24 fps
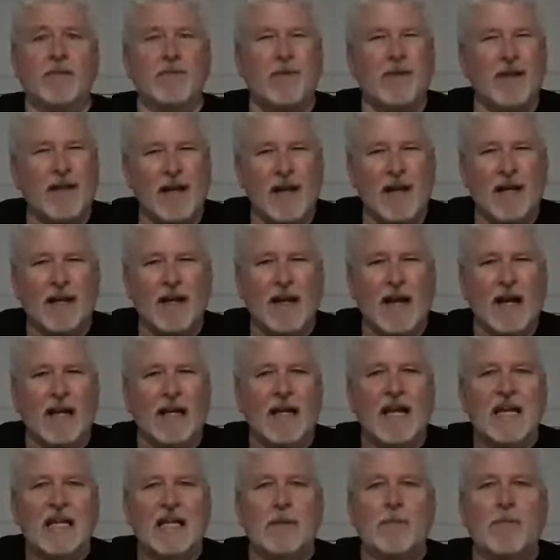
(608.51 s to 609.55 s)
but I
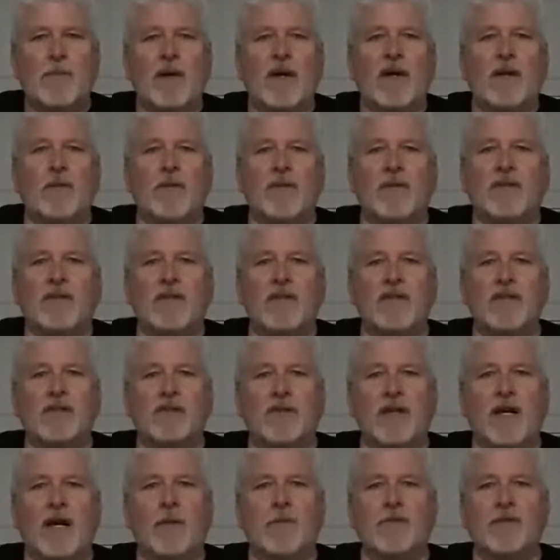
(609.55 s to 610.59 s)
like it better with these
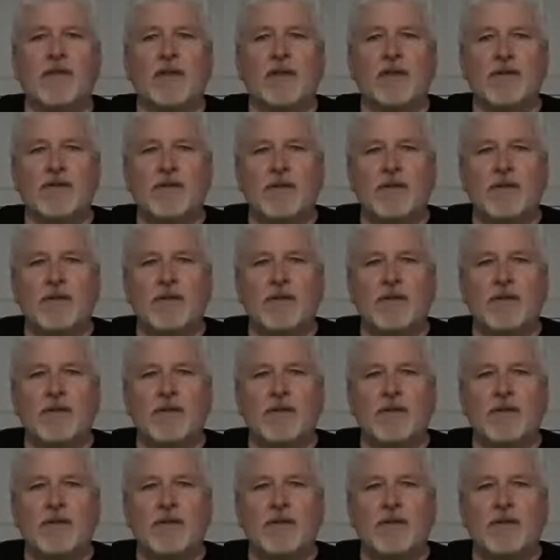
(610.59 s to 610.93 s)
straps on it.